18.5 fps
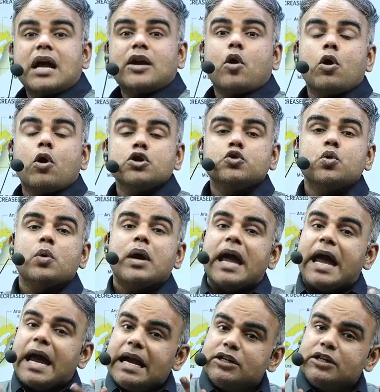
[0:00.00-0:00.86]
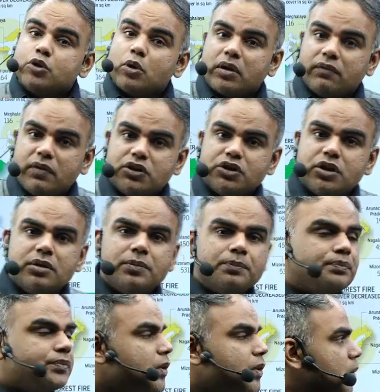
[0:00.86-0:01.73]
also aids your revision.
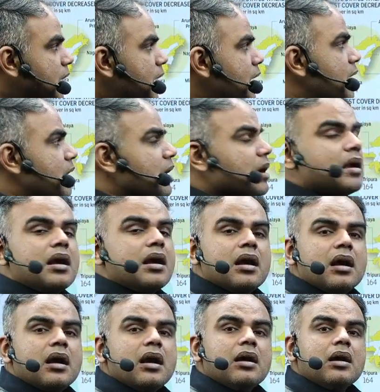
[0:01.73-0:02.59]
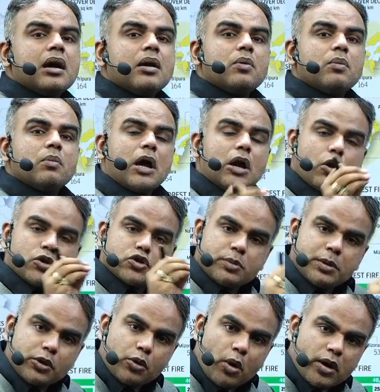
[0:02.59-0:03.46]
Okay. I'll also be
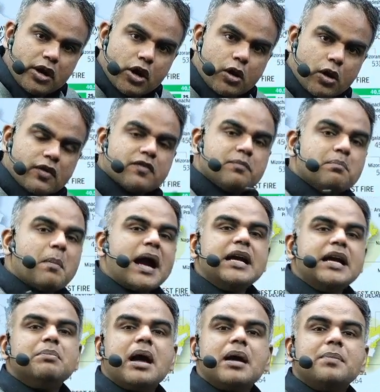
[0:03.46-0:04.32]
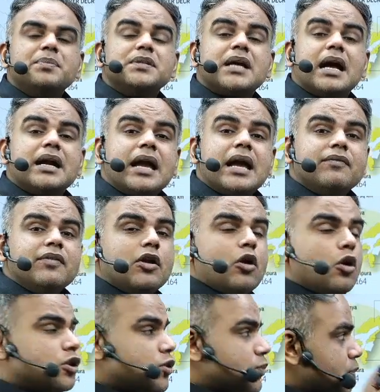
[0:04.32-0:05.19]
drawing a lot of mind maps, and I will
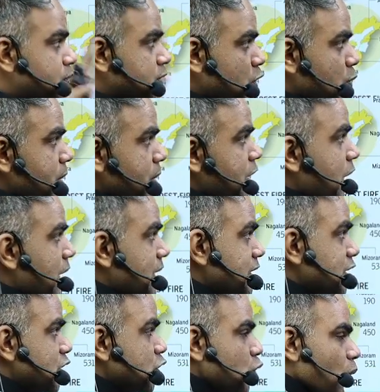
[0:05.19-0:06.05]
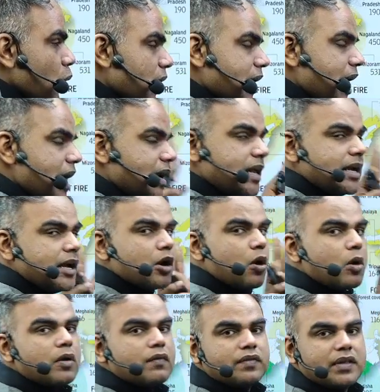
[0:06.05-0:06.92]
also be consolidating a
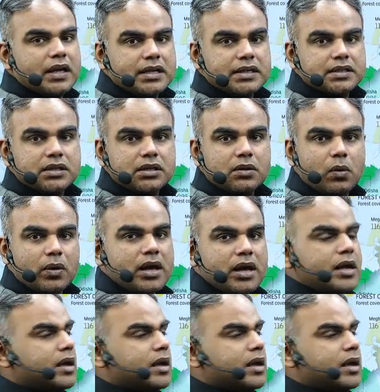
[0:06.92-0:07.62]
lot of things, okay?